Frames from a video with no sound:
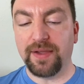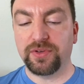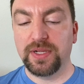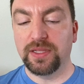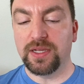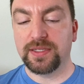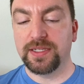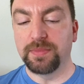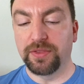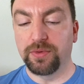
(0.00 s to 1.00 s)
after he lost
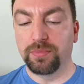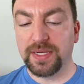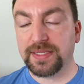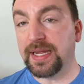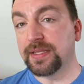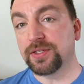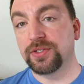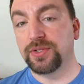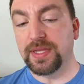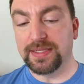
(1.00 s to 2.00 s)
his mother to breast cancer
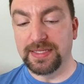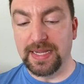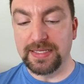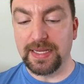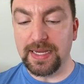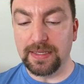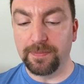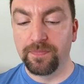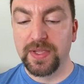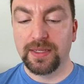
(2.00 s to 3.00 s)
in 2019.